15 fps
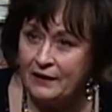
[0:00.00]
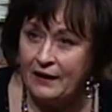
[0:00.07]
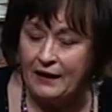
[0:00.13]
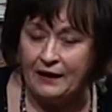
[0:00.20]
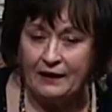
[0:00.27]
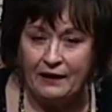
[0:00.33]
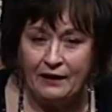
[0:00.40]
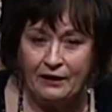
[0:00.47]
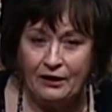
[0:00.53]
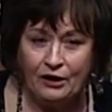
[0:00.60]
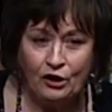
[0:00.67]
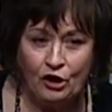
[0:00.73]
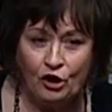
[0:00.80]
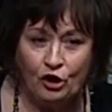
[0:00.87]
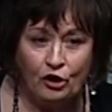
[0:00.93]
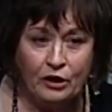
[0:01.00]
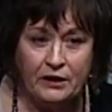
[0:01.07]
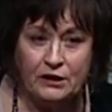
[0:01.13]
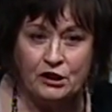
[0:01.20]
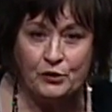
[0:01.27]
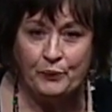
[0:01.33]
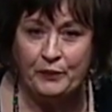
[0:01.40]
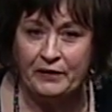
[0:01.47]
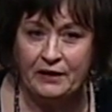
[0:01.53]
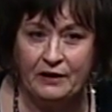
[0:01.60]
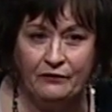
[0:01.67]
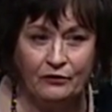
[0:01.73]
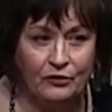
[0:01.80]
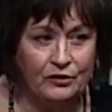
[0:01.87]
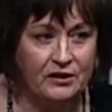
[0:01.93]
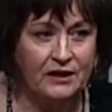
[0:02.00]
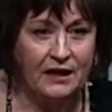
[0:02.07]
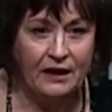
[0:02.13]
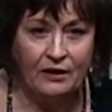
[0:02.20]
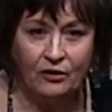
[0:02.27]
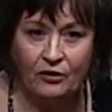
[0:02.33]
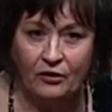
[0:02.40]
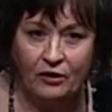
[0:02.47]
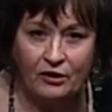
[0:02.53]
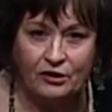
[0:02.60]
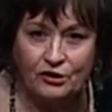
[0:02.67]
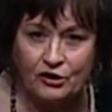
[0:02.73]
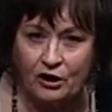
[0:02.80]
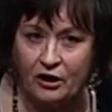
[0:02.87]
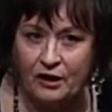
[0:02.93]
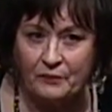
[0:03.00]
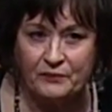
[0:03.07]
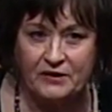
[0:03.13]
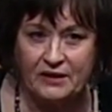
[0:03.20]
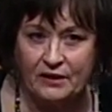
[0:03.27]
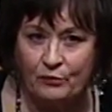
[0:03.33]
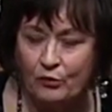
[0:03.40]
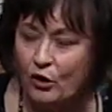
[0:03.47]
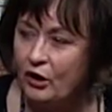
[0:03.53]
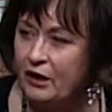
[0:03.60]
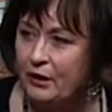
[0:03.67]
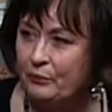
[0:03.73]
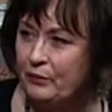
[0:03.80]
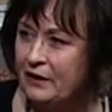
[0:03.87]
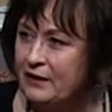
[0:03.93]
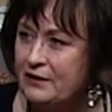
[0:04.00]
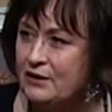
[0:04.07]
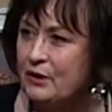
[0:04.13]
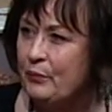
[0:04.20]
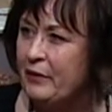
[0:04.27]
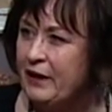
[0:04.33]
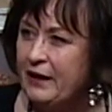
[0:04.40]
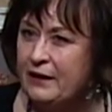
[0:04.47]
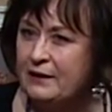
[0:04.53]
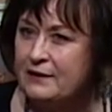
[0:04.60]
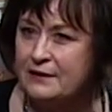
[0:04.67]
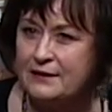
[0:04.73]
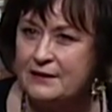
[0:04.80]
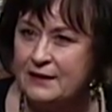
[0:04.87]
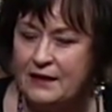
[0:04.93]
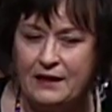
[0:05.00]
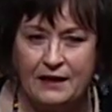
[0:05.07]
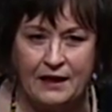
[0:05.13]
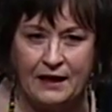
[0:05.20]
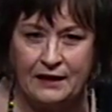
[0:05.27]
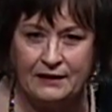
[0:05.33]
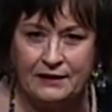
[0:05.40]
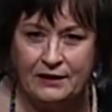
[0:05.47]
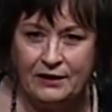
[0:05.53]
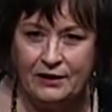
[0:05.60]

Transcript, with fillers: And I encourage believers that are on jobs in the marketplace to begin to see that